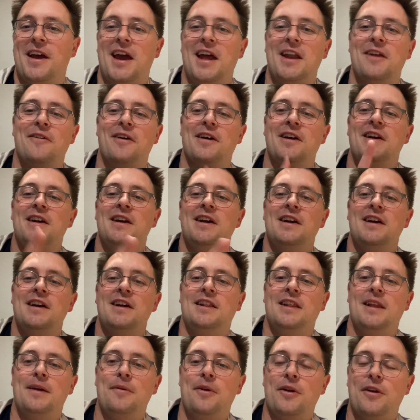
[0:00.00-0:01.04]
Anyway,
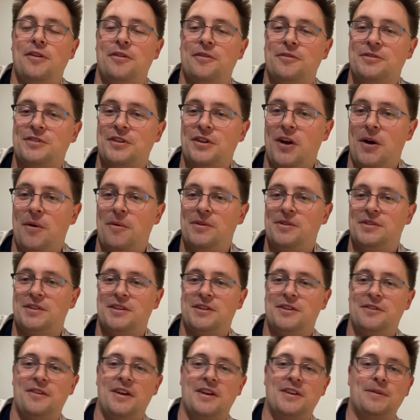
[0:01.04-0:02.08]
let me know your thoughts in the comments.
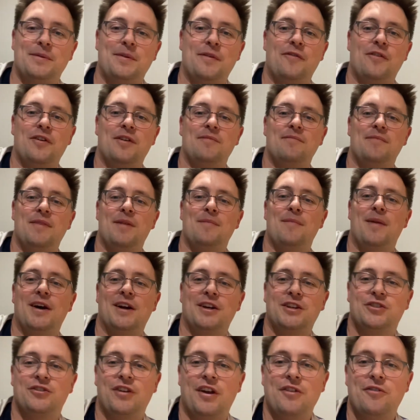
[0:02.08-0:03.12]
Till next time, everyone, and the
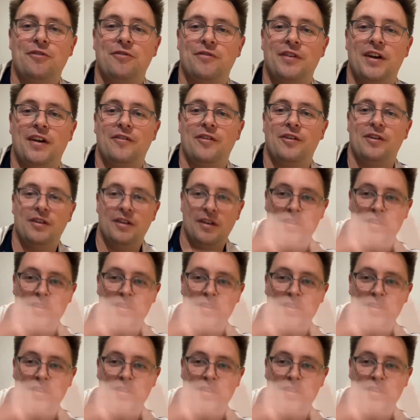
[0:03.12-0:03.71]
markets trade in your favor.